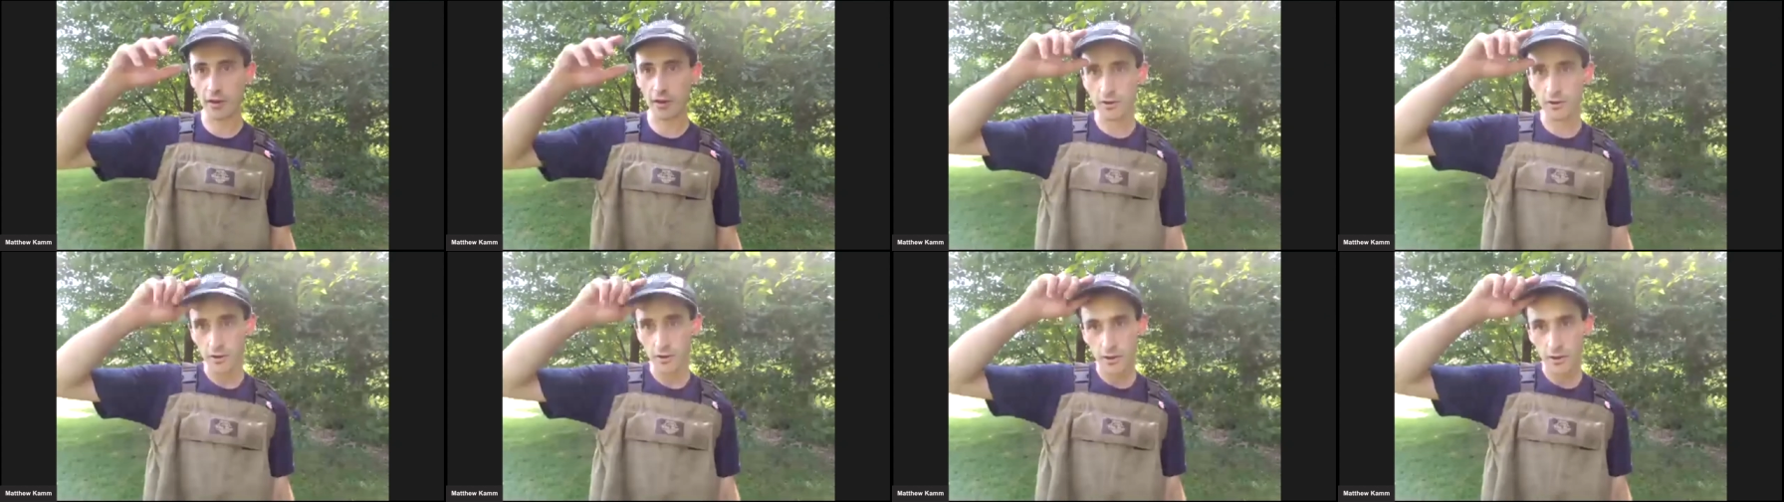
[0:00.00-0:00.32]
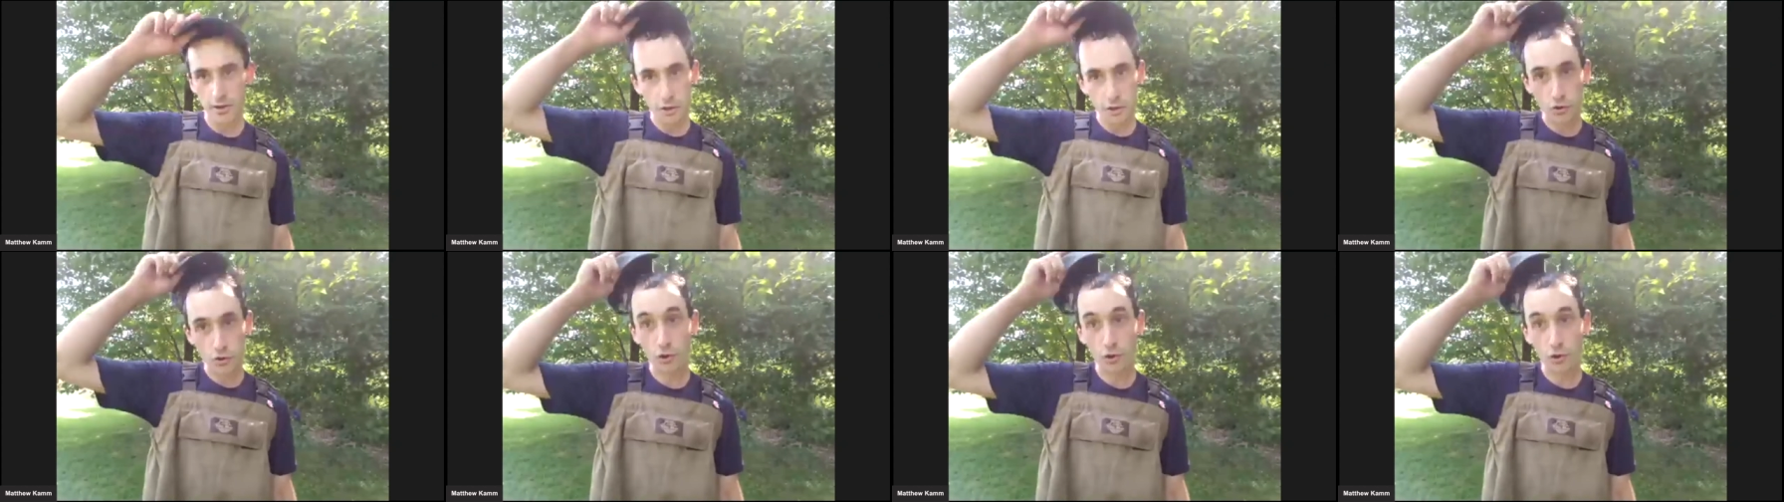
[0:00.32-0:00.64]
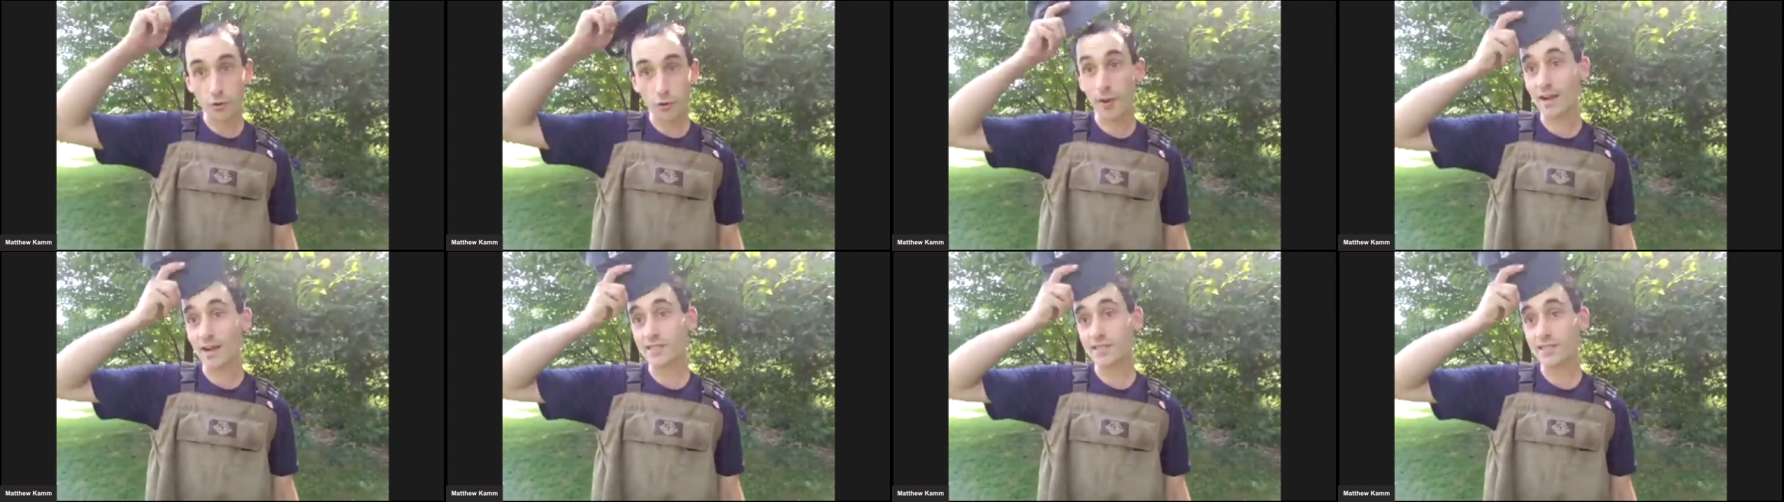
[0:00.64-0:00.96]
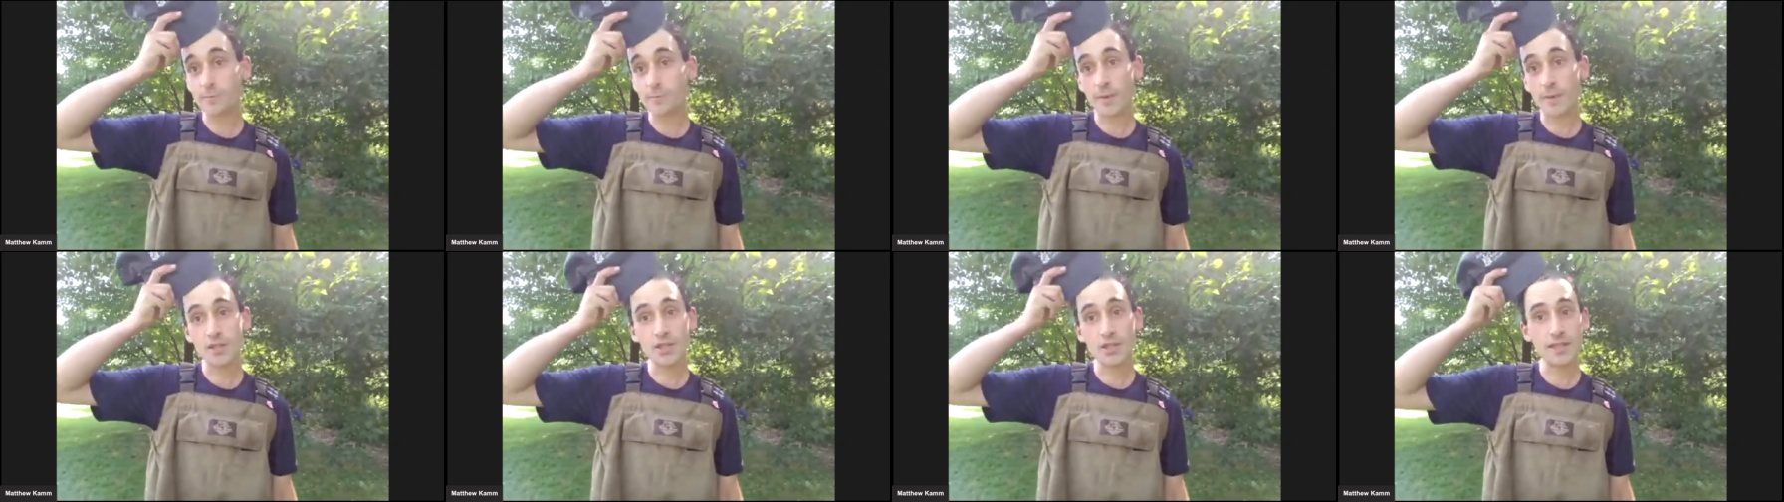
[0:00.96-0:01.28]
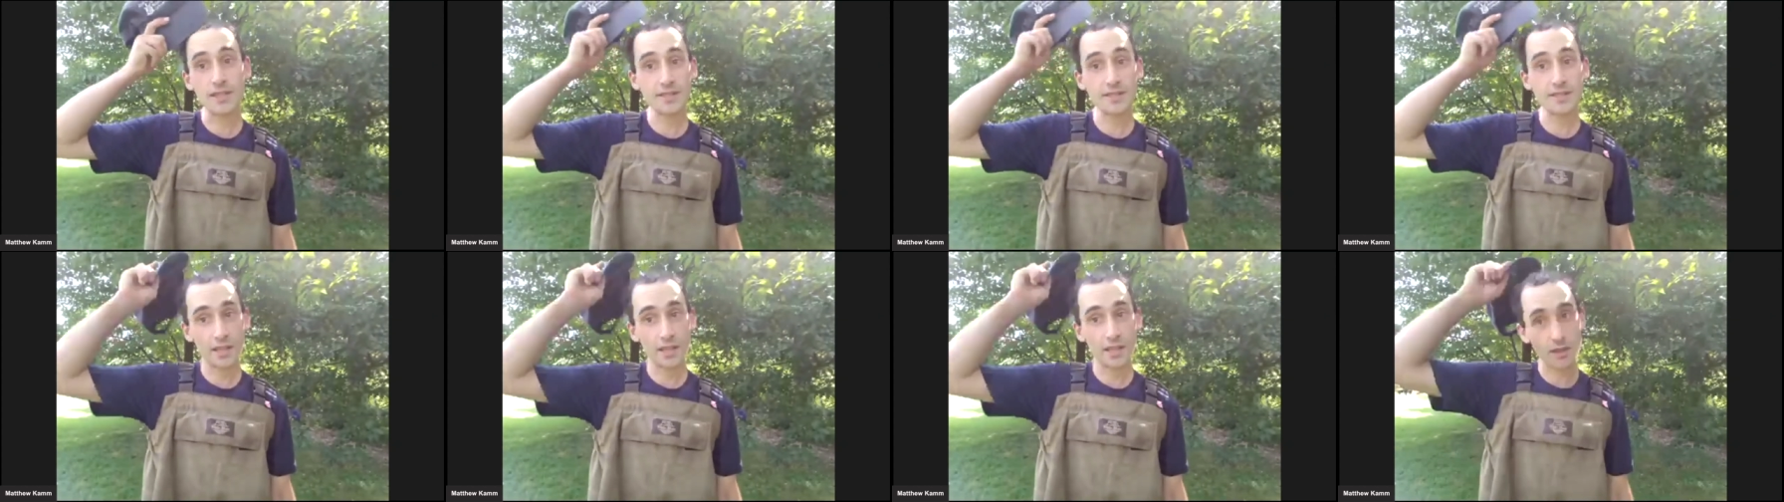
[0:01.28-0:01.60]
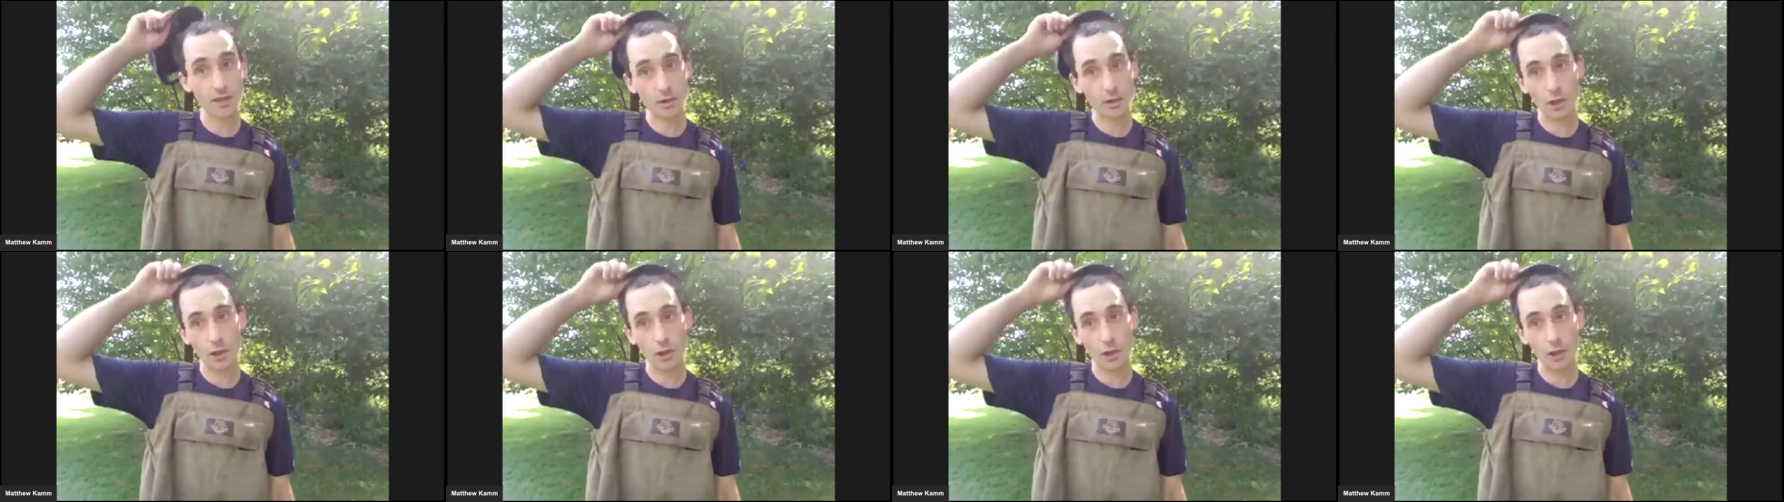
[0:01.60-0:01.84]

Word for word: true bug species that you'll only